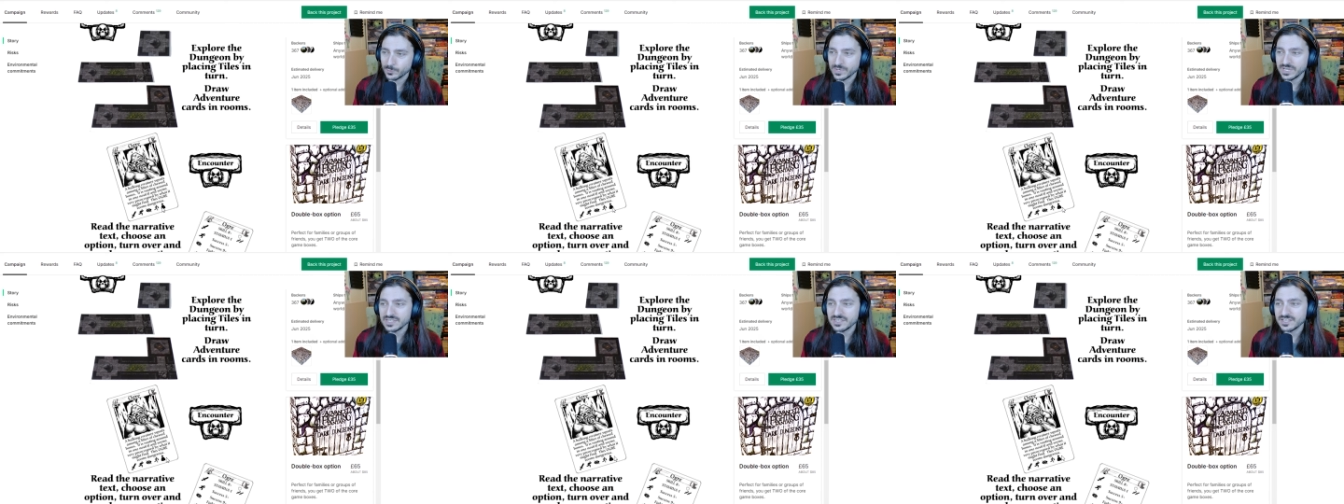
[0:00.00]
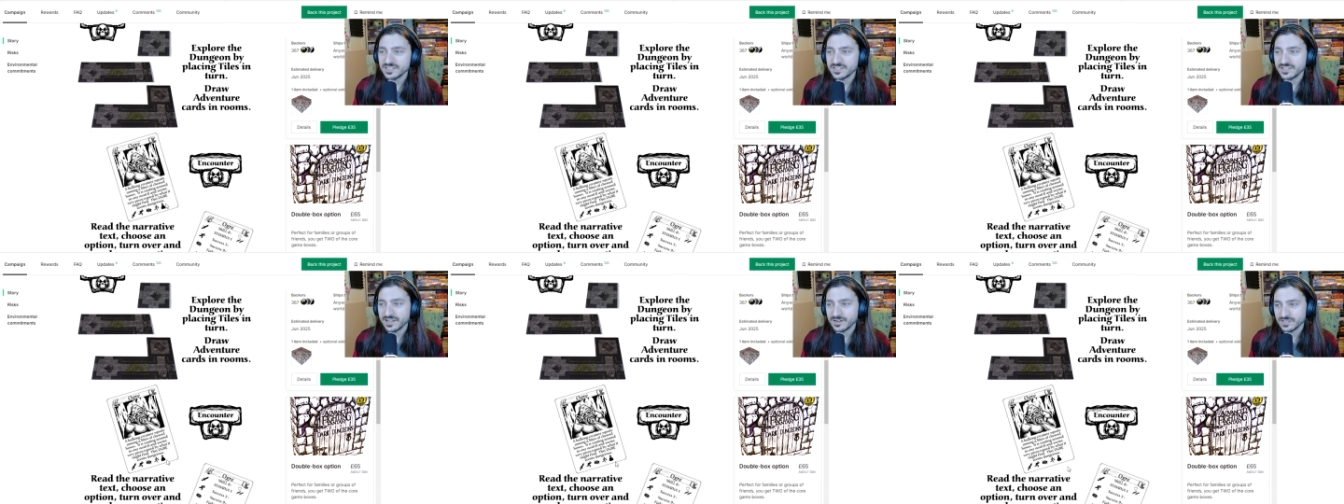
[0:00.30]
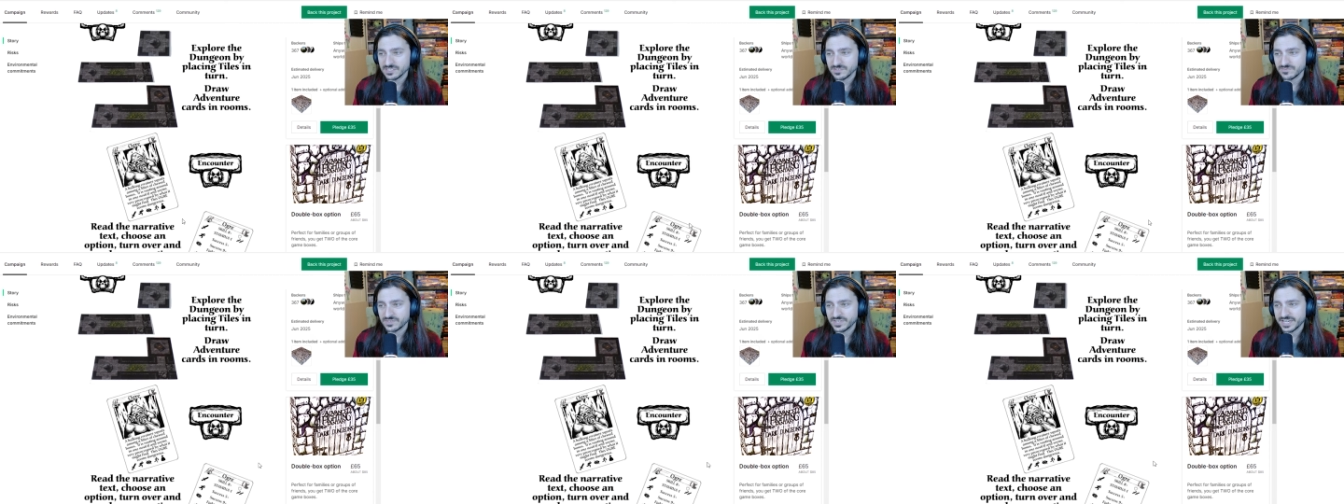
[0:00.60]
Read the
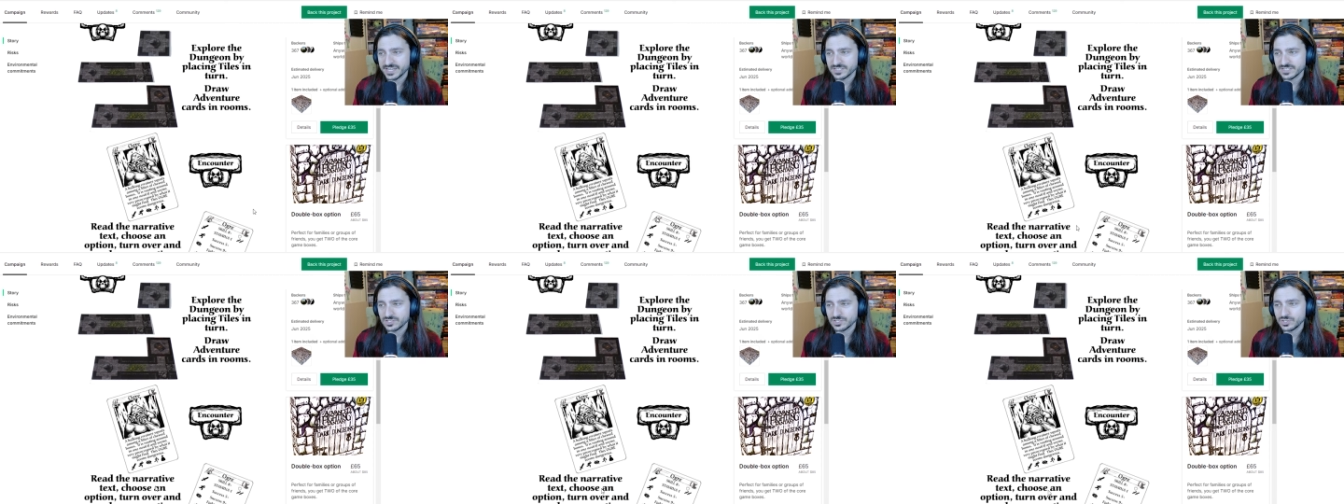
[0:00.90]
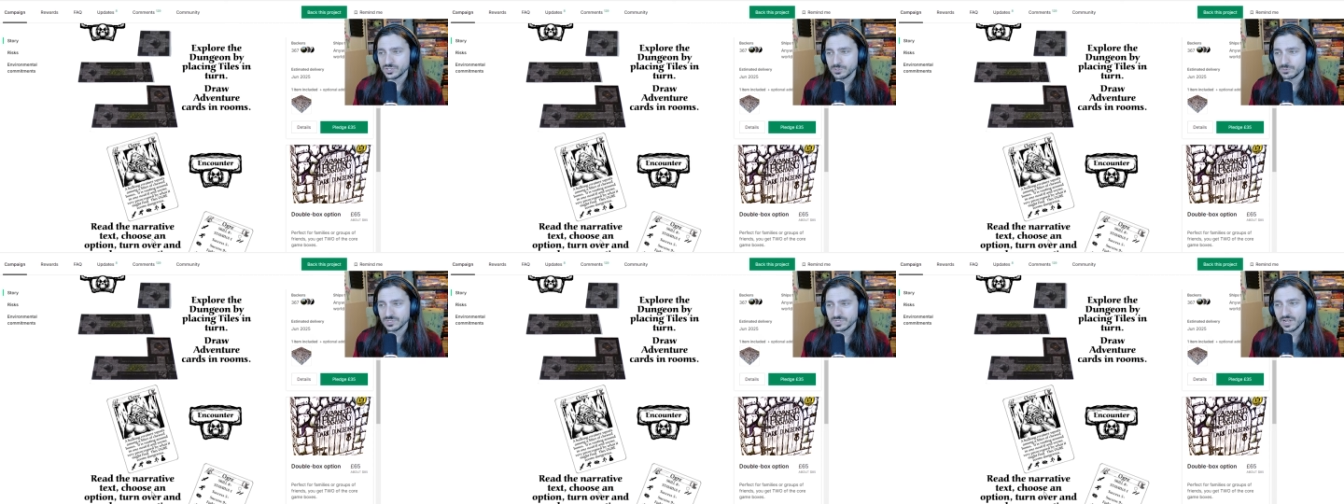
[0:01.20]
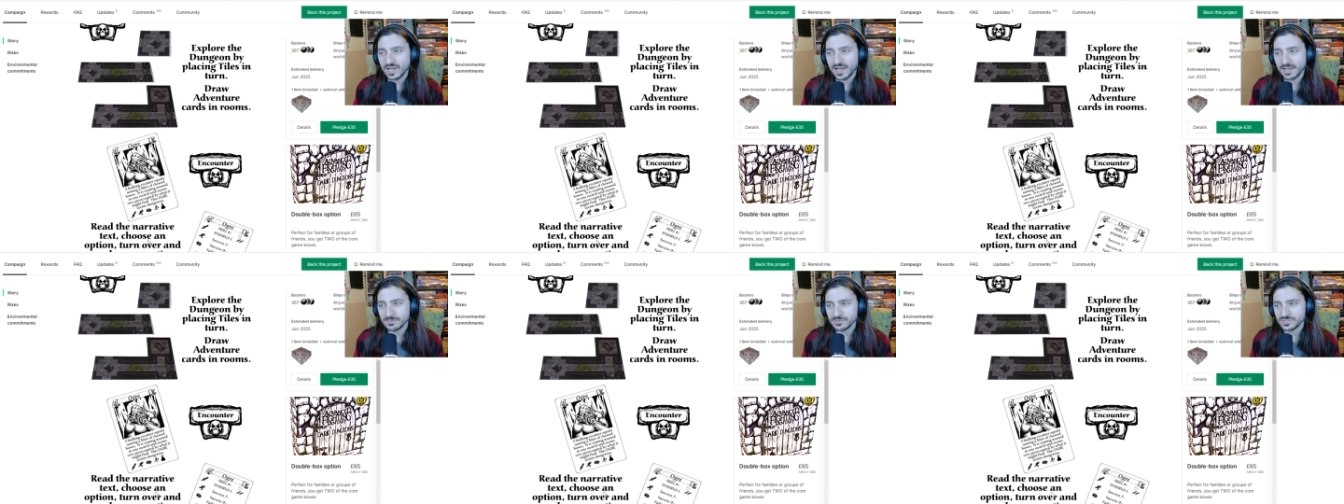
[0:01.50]
narrative text, choose
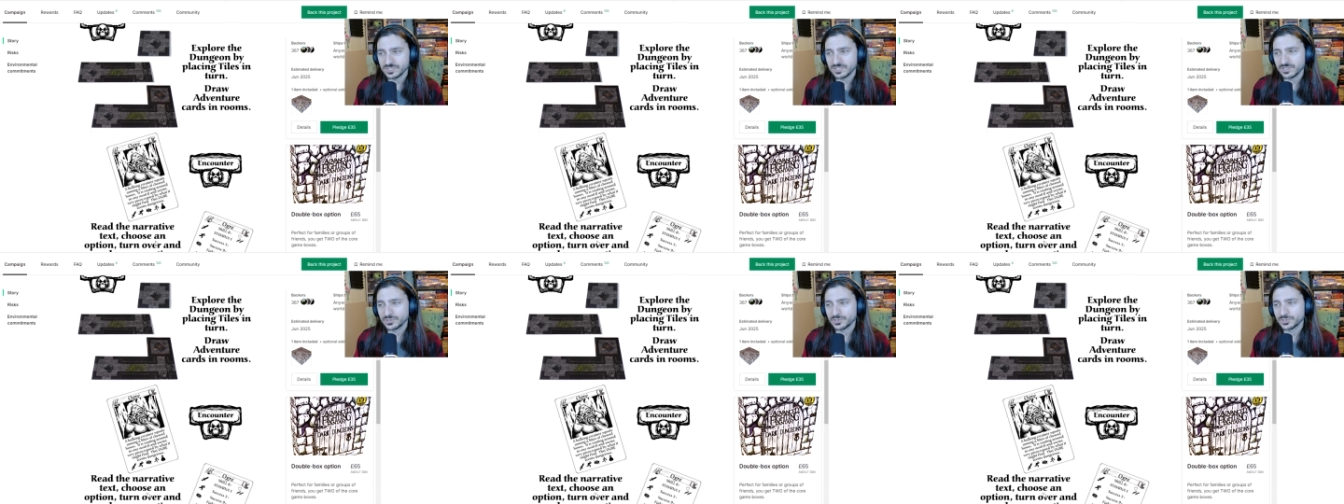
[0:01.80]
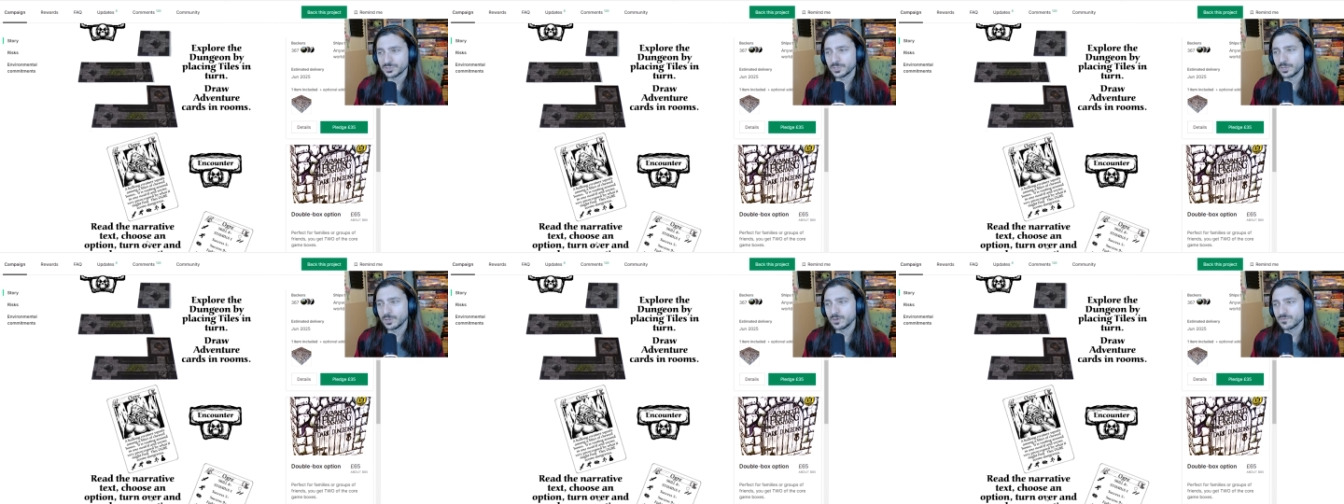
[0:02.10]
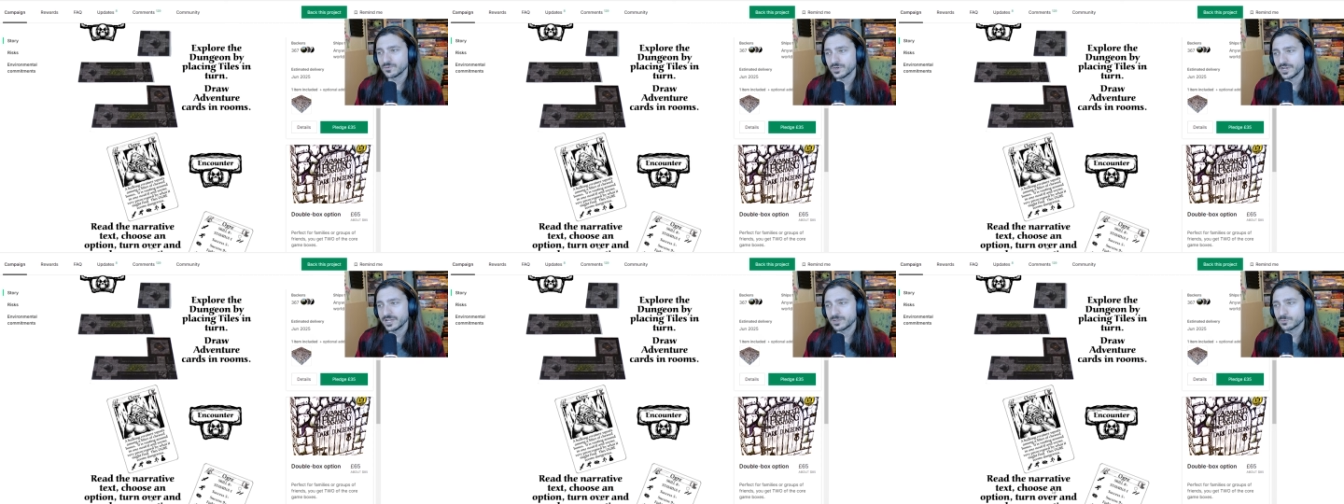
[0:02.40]
an option, turn
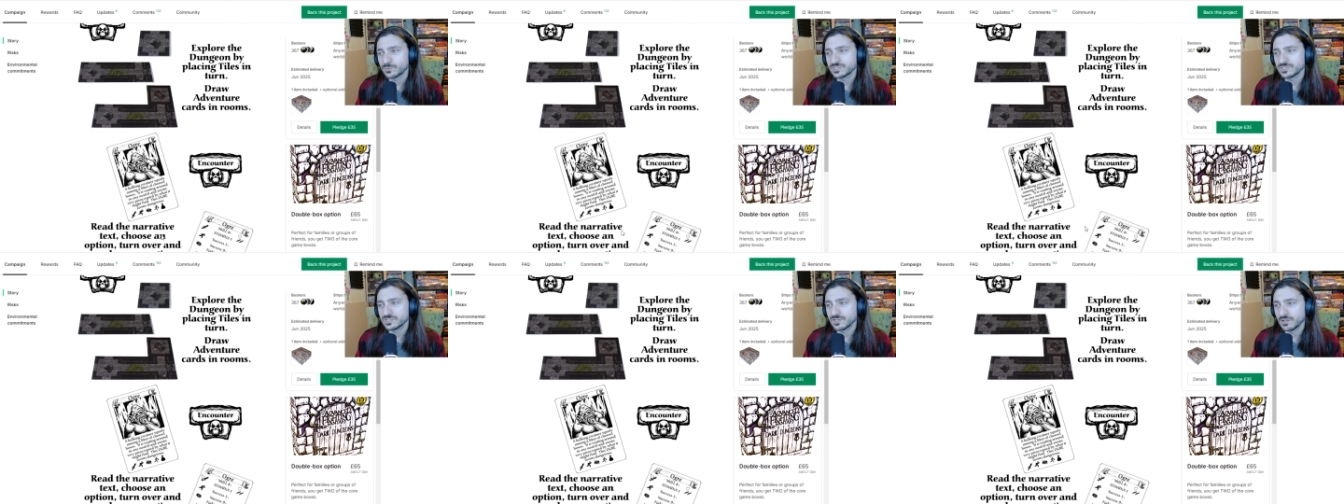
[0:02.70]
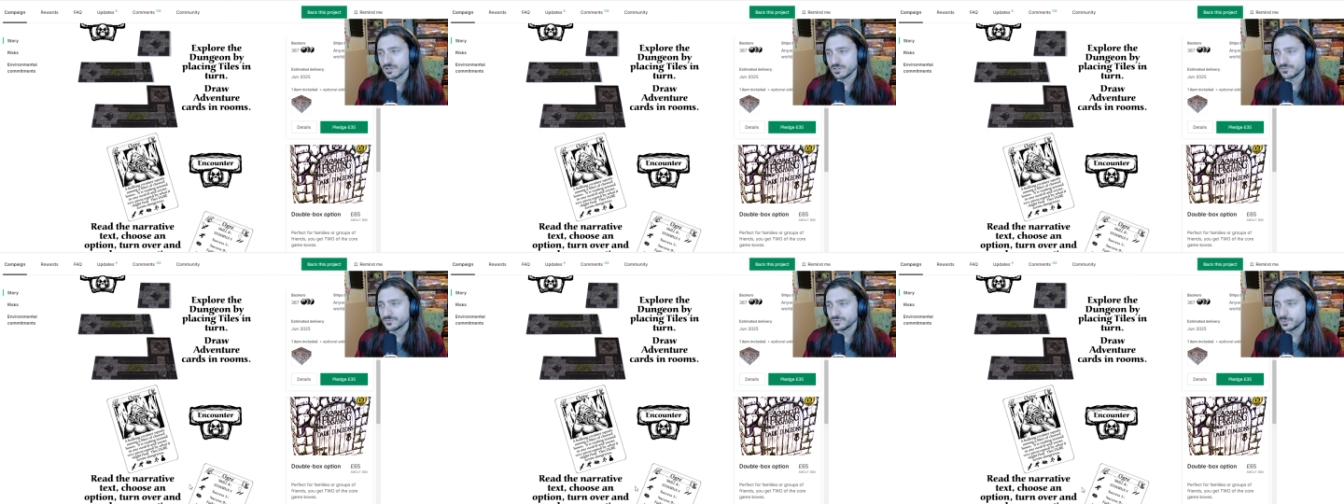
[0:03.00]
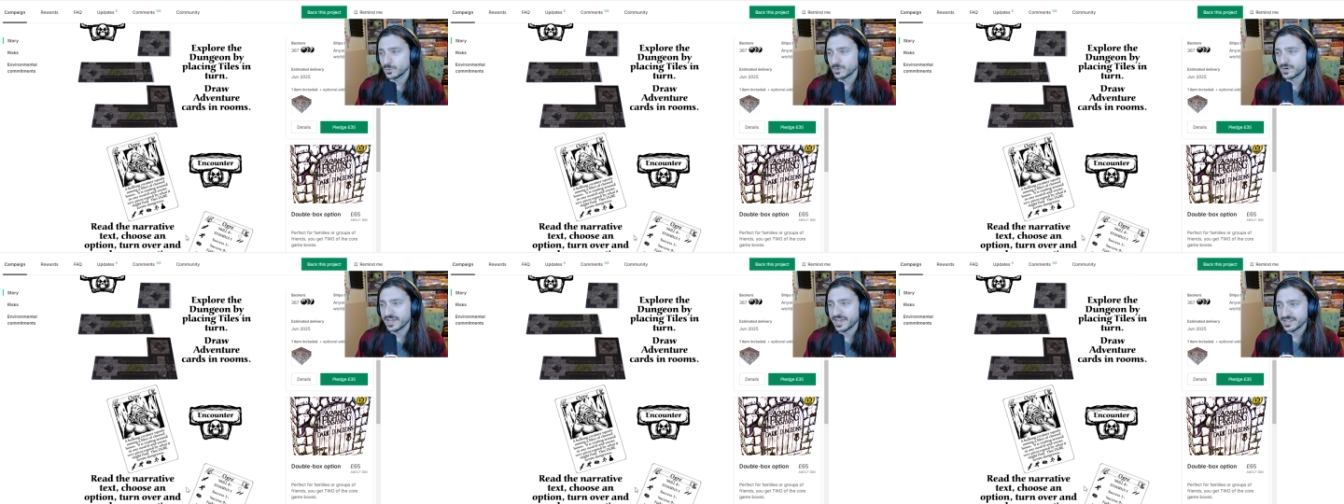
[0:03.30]
over, and resolve
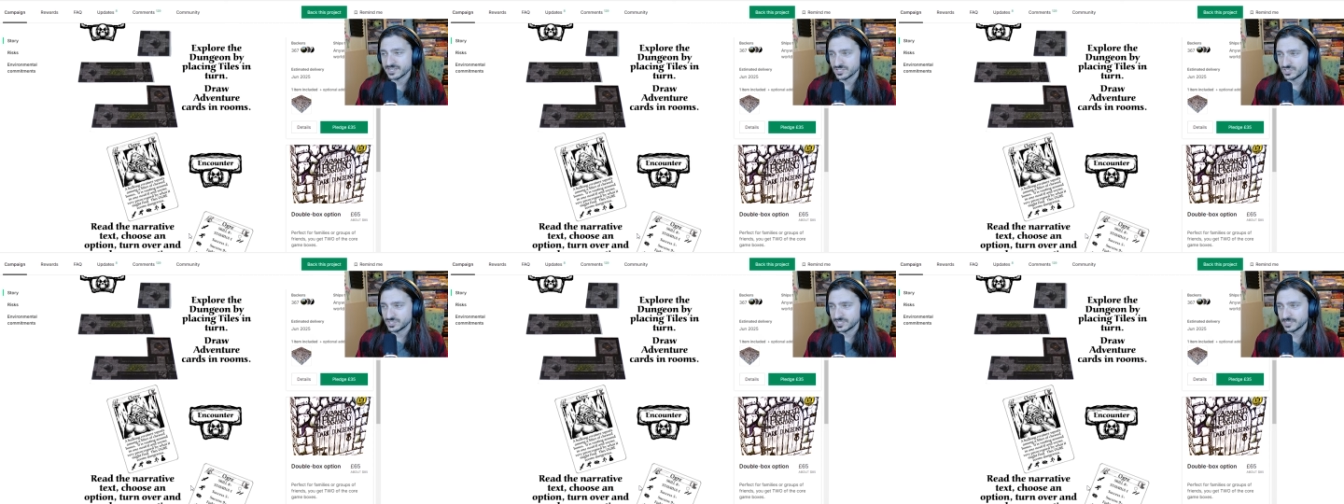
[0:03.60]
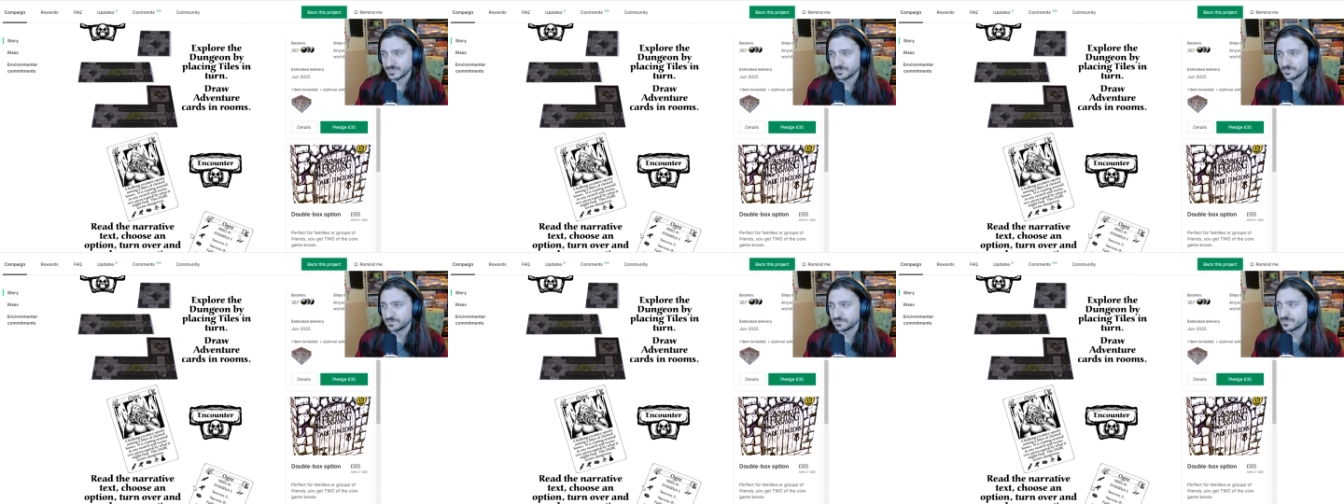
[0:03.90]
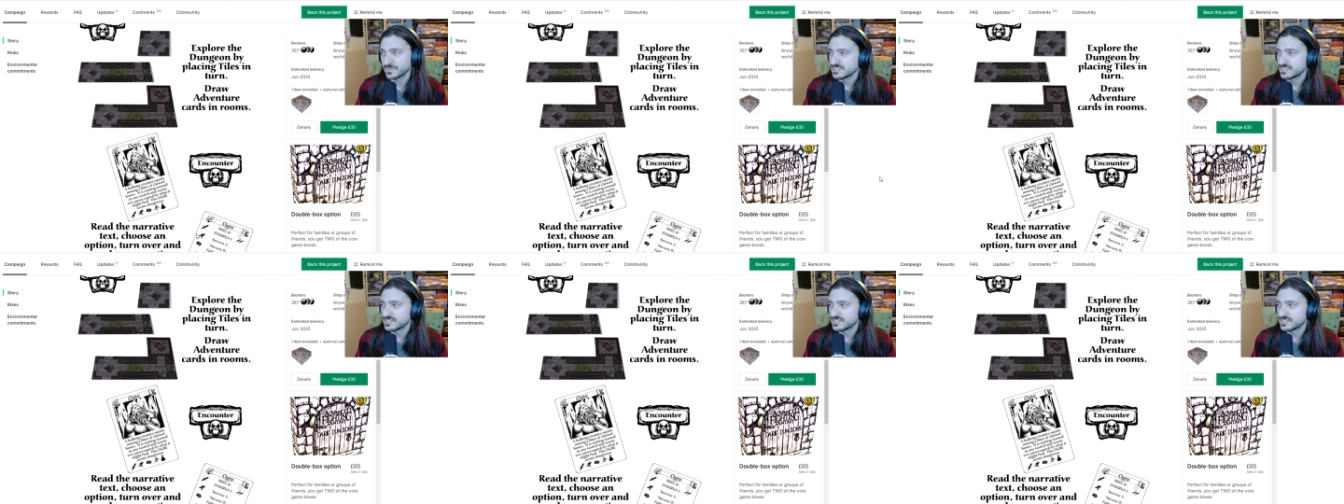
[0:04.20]
your action.